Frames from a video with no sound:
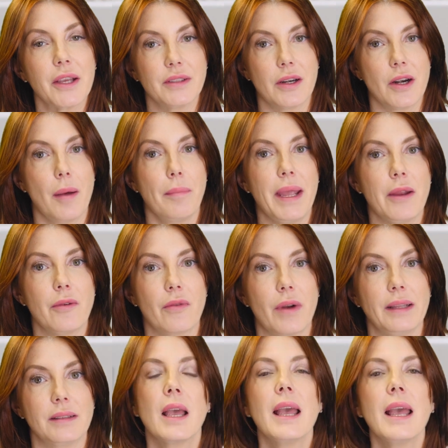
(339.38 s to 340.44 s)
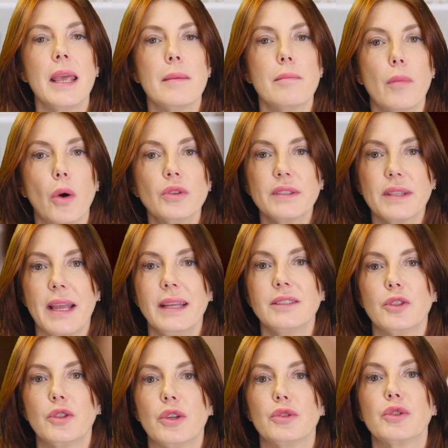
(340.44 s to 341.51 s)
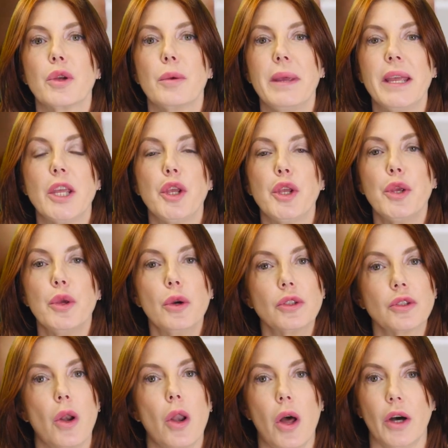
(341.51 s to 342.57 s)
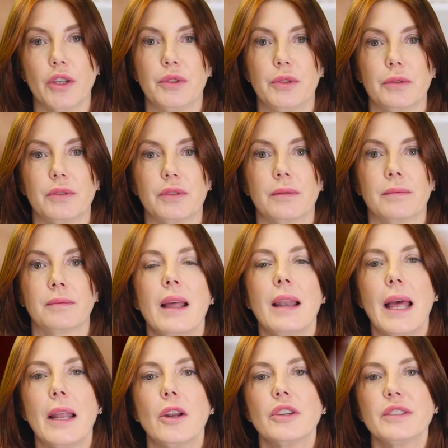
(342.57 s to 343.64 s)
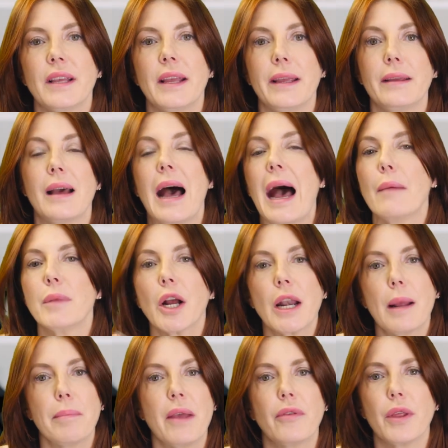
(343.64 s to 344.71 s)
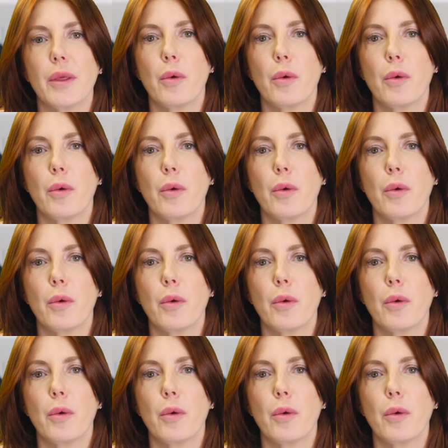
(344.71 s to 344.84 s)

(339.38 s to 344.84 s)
they're not paying rent. In most states, those could be huge lawsuits. Landlords say, I'm not going to pay for the